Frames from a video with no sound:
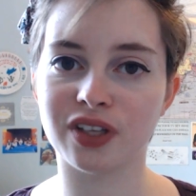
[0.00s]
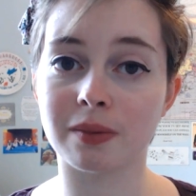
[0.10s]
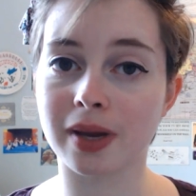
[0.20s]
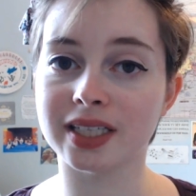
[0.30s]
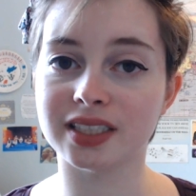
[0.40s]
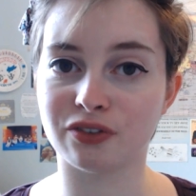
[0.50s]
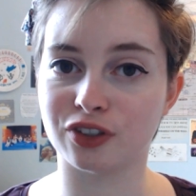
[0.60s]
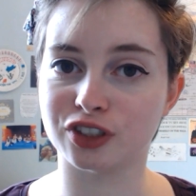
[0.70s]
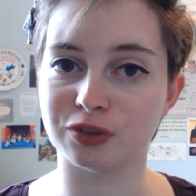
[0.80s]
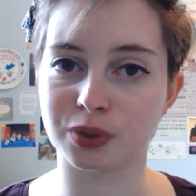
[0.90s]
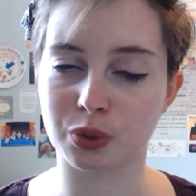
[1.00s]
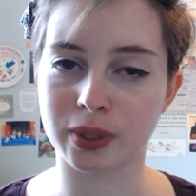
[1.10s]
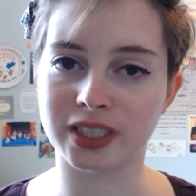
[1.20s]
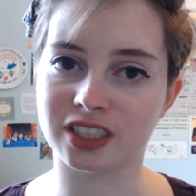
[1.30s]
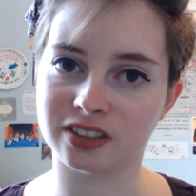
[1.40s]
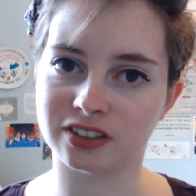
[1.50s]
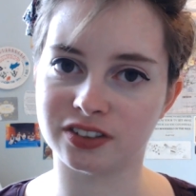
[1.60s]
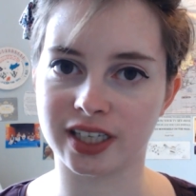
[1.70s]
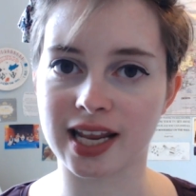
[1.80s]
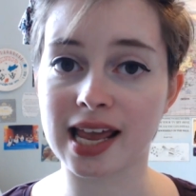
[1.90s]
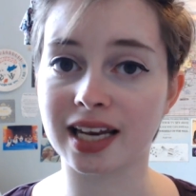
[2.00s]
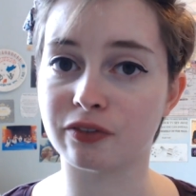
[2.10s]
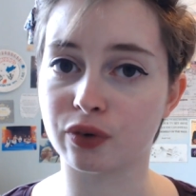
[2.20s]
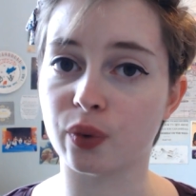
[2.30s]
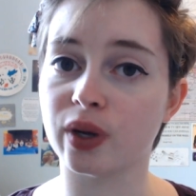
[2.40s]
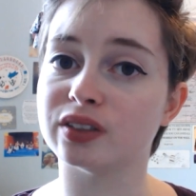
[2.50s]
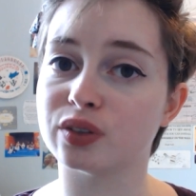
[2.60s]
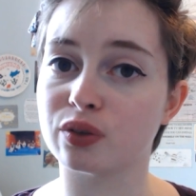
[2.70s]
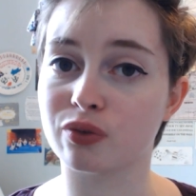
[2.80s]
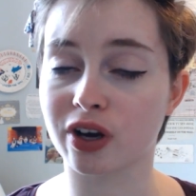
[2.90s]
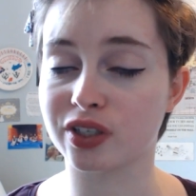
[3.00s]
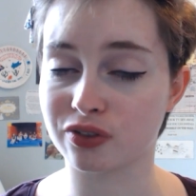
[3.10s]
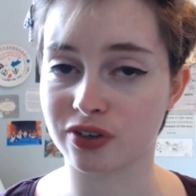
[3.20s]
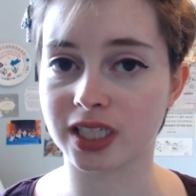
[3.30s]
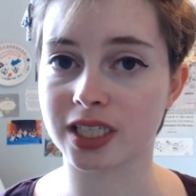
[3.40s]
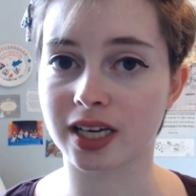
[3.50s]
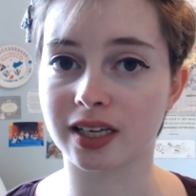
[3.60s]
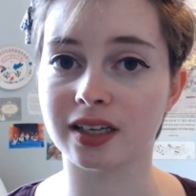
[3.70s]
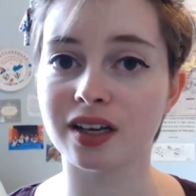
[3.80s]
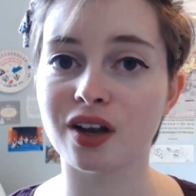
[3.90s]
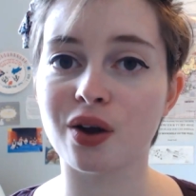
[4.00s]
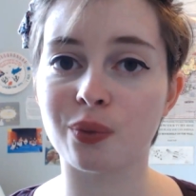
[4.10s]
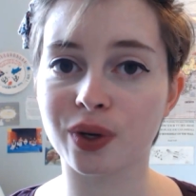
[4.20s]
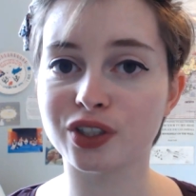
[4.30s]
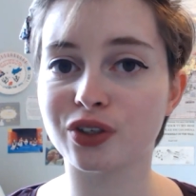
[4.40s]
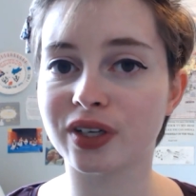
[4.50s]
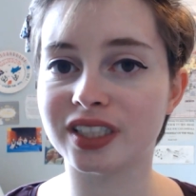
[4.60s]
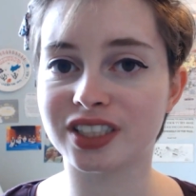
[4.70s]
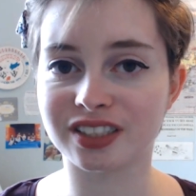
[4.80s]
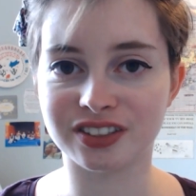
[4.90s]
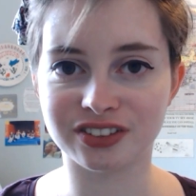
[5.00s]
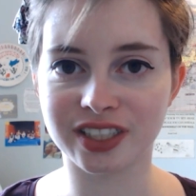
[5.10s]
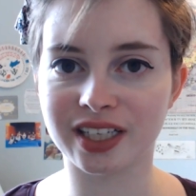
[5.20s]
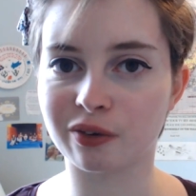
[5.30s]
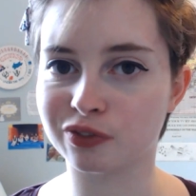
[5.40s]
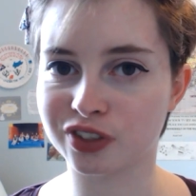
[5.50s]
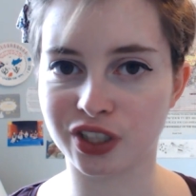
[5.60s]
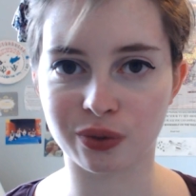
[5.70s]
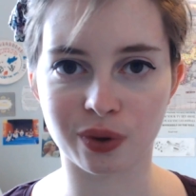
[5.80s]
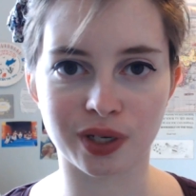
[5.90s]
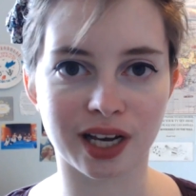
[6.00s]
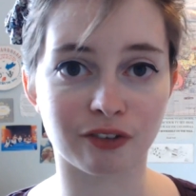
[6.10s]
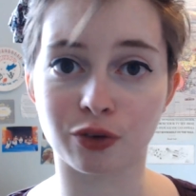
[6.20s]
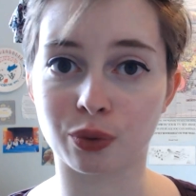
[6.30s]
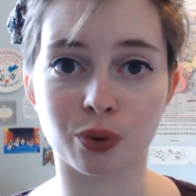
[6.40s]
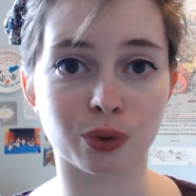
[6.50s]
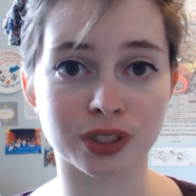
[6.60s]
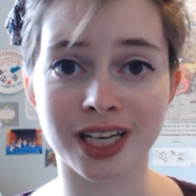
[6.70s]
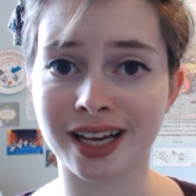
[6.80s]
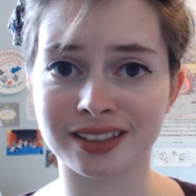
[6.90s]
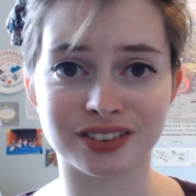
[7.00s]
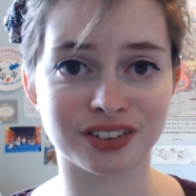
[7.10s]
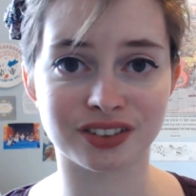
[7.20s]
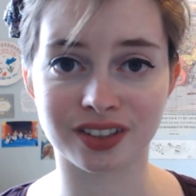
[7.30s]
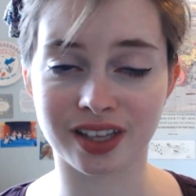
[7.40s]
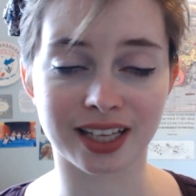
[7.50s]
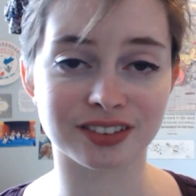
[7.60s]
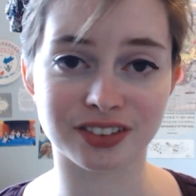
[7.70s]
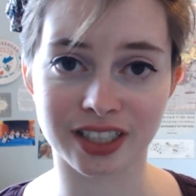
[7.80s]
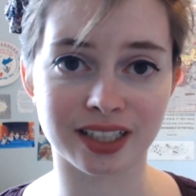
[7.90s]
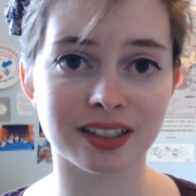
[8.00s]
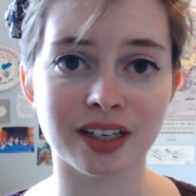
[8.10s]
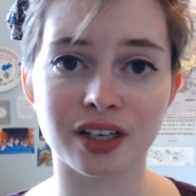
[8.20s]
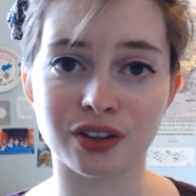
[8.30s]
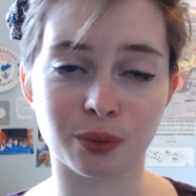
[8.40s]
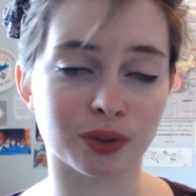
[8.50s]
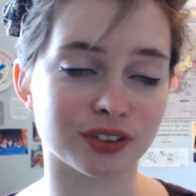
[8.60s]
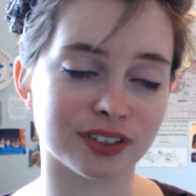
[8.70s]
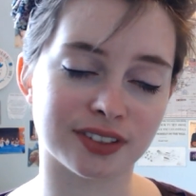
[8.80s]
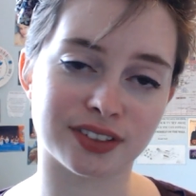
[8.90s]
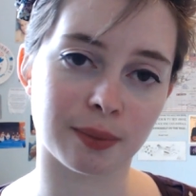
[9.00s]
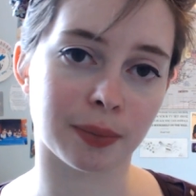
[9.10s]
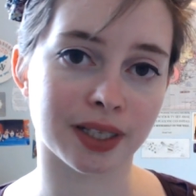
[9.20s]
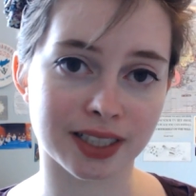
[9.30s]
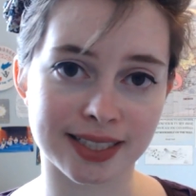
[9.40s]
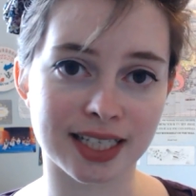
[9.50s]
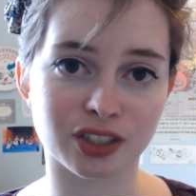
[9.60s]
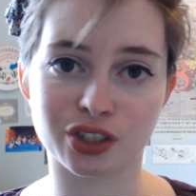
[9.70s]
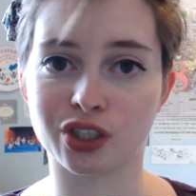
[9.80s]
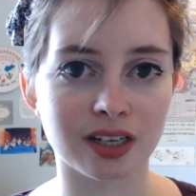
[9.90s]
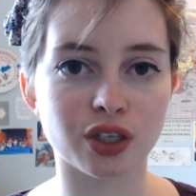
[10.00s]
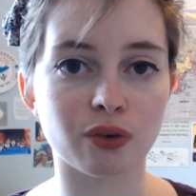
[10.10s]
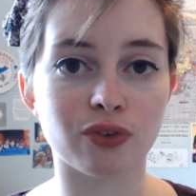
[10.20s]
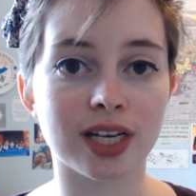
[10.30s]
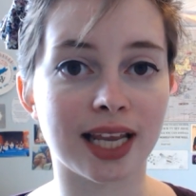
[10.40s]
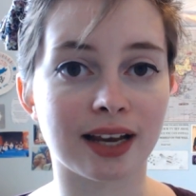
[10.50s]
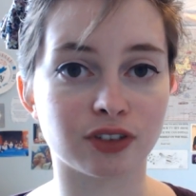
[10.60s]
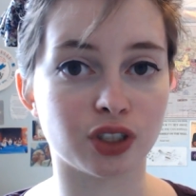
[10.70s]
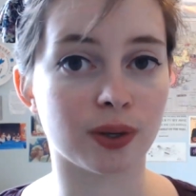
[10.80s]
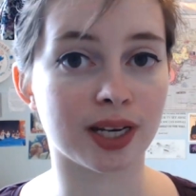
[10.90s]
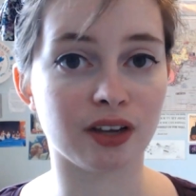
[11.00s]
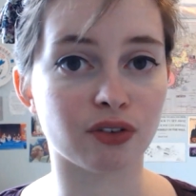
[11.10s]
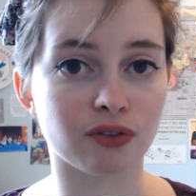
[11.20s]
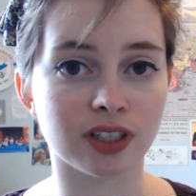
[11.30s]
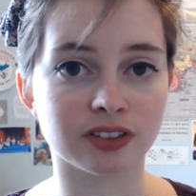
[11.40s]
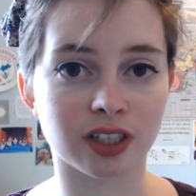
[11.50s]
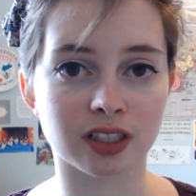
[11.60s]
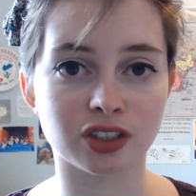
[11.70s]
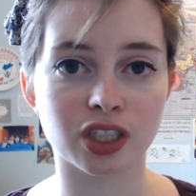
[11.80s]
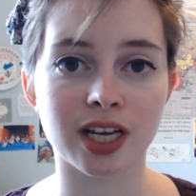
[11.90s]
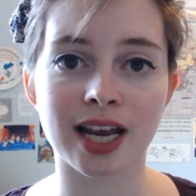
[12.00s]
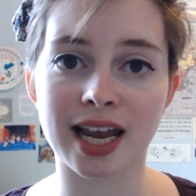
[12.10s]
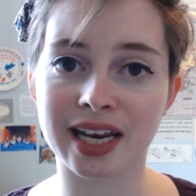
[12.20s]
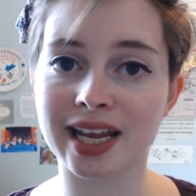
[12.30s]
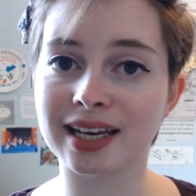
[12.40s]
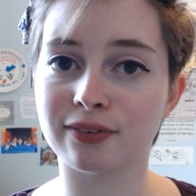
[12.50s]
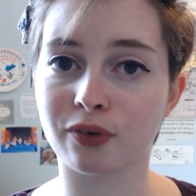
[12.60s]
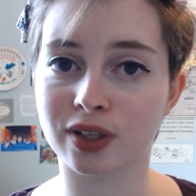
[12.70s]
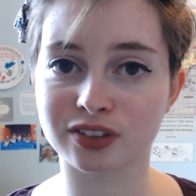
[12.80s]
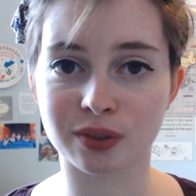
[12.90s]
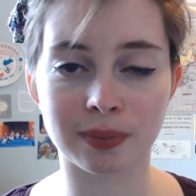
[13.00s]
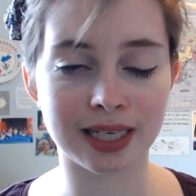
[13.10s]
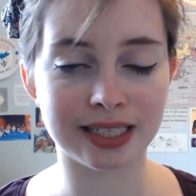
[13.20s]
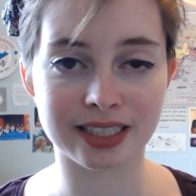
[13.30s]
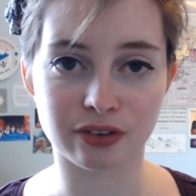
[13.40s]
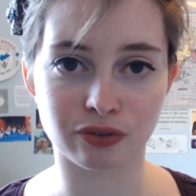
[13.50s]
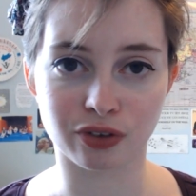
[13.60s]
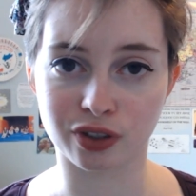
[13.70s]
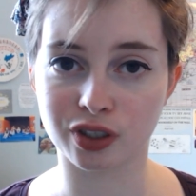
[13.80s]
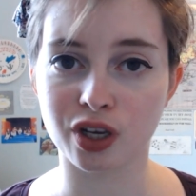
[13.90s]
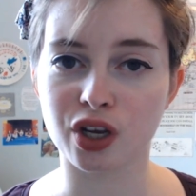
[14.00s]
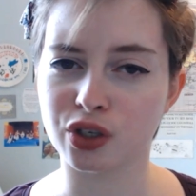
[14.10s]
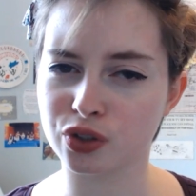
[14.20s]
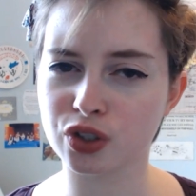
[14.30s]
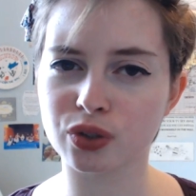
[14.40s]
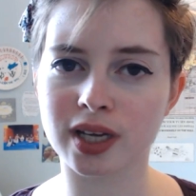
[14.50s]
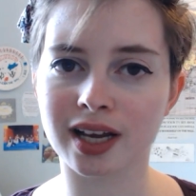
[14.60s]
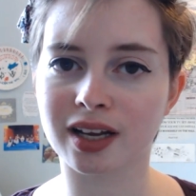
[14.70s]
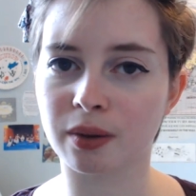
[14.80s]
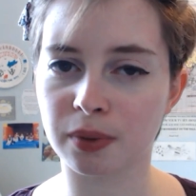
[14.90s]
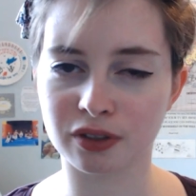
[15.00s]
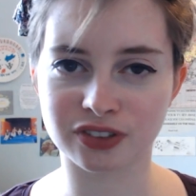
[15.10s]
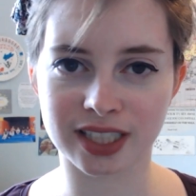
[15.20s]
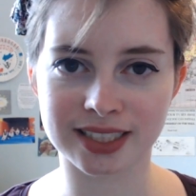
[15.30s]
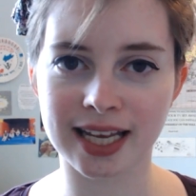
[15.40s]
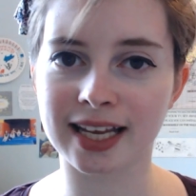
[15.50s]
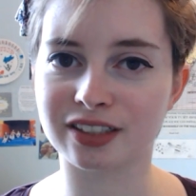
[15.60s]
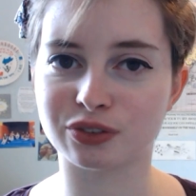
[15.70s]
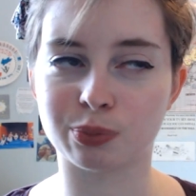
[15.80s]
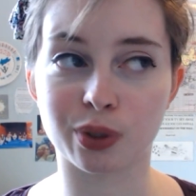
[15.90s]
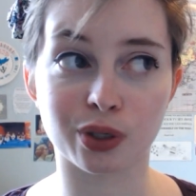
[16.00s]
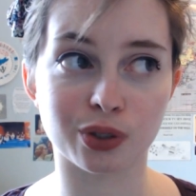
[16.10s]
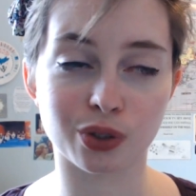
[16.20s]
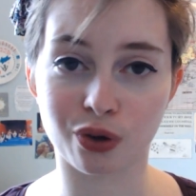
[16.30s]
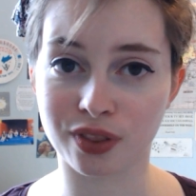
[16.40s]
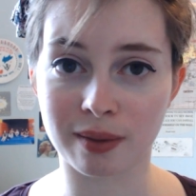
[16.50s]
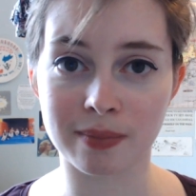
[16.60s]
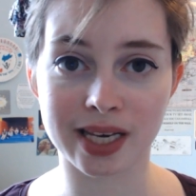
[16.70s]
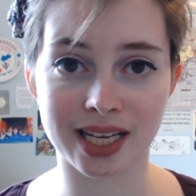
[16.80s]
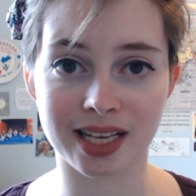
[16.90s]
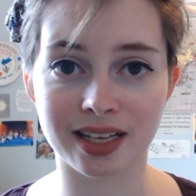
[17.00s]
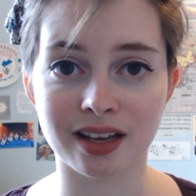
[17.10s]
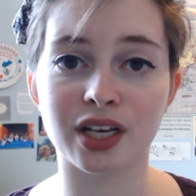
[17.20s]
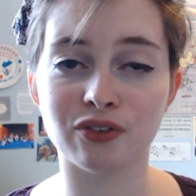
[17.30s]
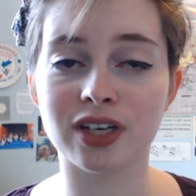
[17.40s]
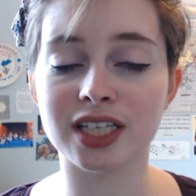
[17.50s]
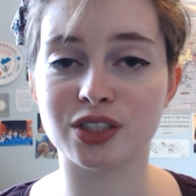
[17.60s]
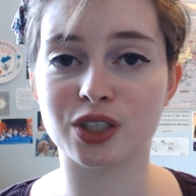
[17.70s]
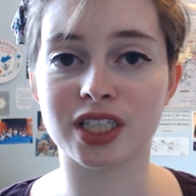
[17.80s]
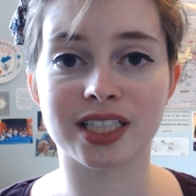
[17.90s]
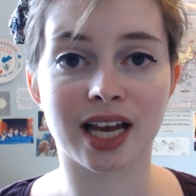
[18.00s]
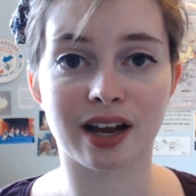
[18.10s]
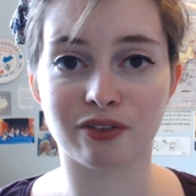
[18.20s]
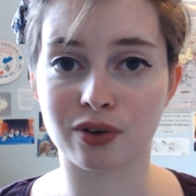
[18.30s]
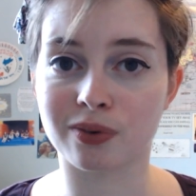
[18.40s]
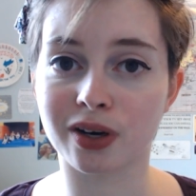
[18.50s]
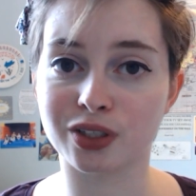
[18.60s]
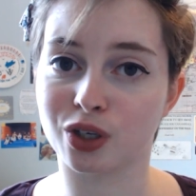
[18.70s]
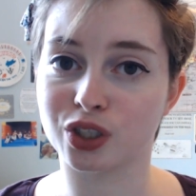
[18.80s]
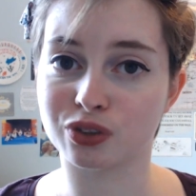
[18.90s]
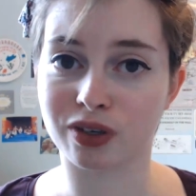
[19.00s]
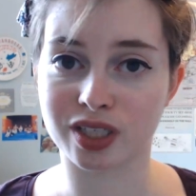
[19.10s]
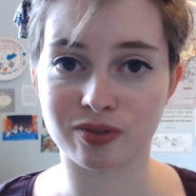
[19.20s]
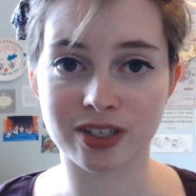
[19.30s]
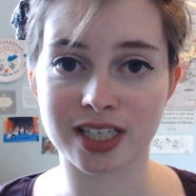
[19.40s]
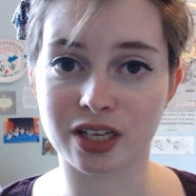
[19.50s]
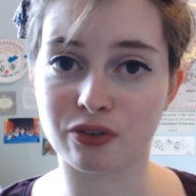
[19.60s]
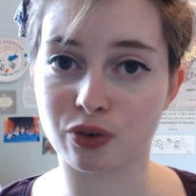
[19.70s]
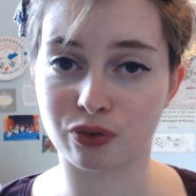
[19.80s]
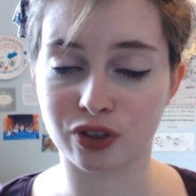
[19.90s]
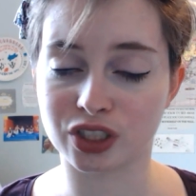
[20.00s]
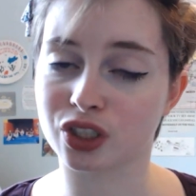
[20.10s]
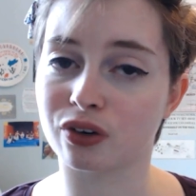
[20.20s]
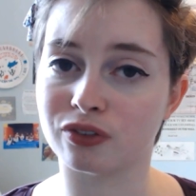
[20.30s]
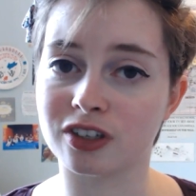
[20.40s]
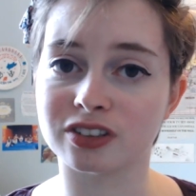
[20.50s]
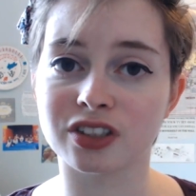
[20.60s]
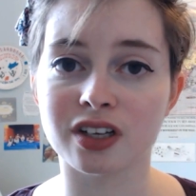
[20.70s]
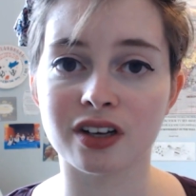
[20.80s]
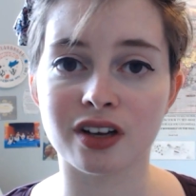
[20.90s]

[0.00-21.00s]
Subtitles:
I think the main difference between GCSE and A-level is the wider reading. When you're in GCSE, obviously you only have your core texts, that's it, the ones that are set by the teacher. You don't really have to do any of the research. In A-level, that's completely different. You do get a couple of set texts, but not that many, and you really do need to have a wide knowledge of wider reading of all 3 genres,